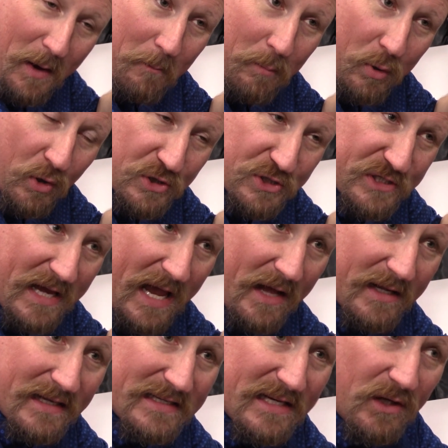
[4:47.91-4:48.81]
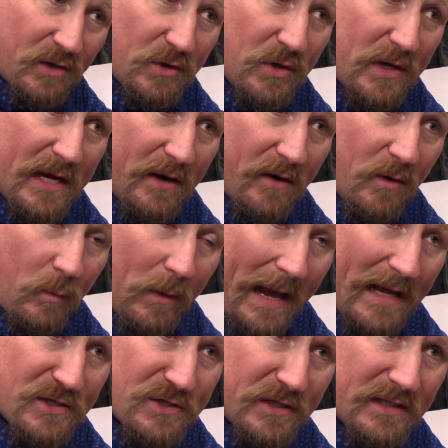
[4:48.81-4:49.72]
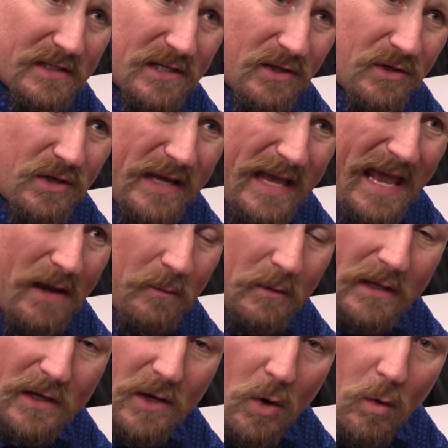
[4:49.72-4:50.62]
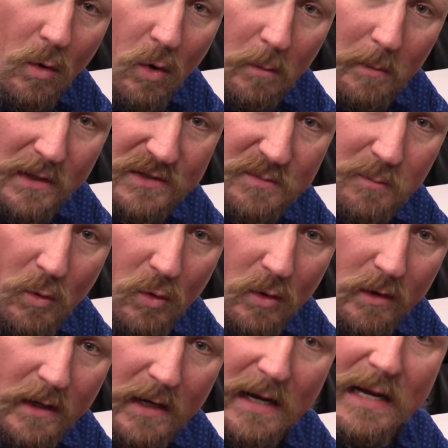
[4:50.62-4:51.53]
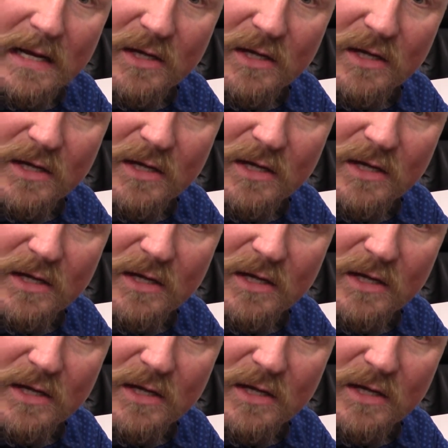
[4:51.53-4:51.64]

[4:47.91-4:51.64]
Push down until you hear it ratchet, until you can't really go a whole bunch more.